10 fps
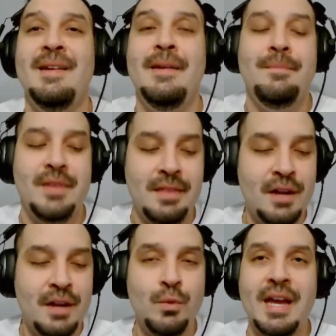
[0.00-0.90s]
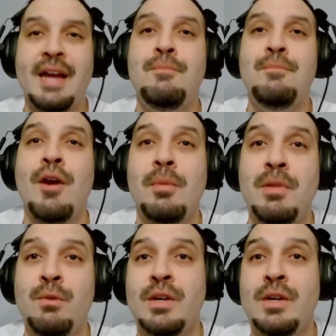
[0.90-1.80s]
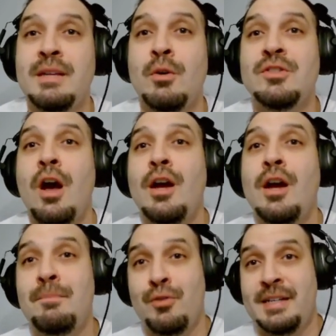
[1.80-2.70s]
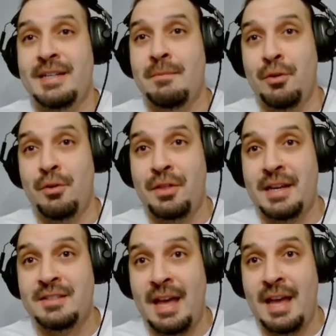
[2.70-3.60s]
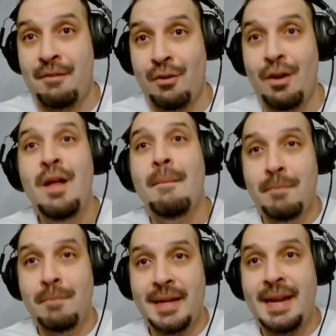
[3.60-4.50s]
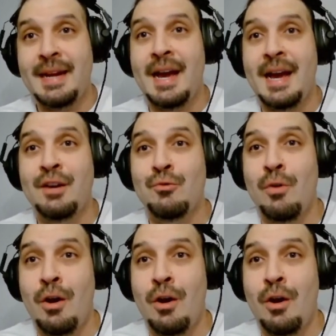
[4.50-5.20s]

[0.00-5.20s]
And then we had probably one of the most unpredictable things ever, Monday Night Raw.